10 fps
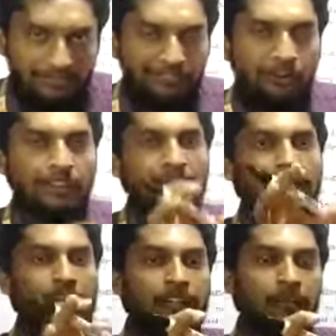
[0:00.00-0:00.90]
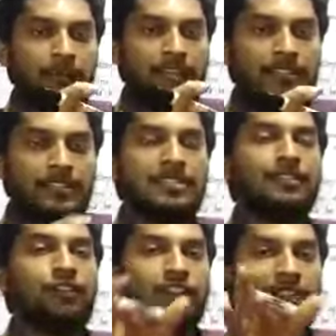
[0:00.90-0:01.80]
for the enterprises,
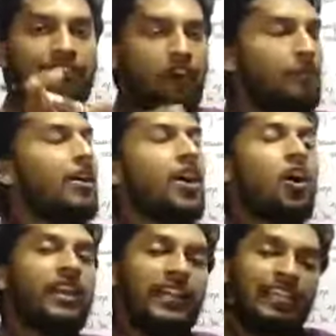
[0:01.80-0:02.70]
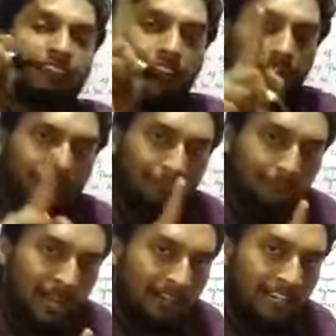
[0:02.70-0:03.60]
for the firm, or any one of the
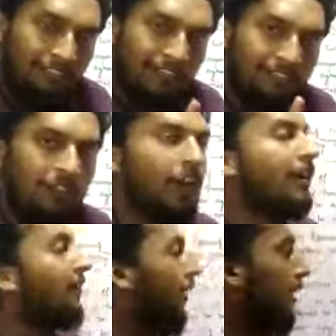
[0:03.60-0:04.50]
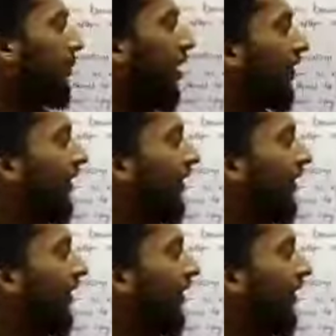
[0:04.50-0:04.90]
partner will work for them. For